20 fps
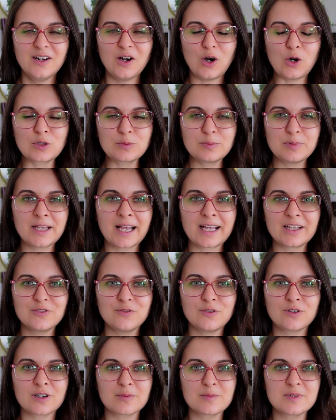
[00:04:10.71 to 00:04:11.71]
on
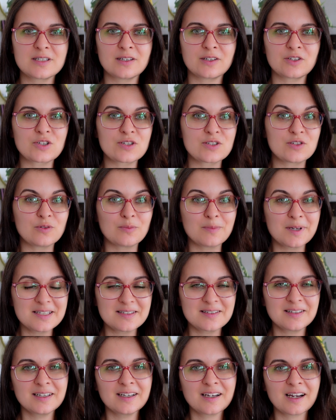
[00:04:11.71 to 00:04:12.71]
platforms such as
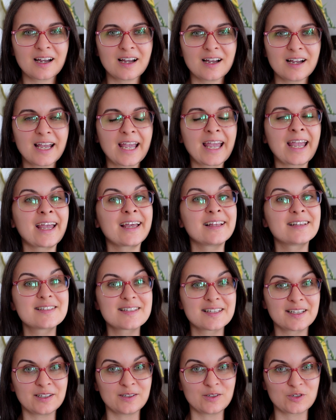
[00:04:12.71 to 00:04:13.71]
Domestika and
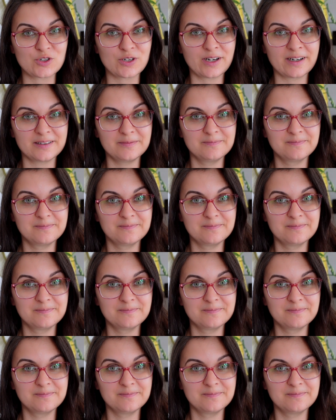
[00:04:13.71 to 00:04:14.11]
Skillshare.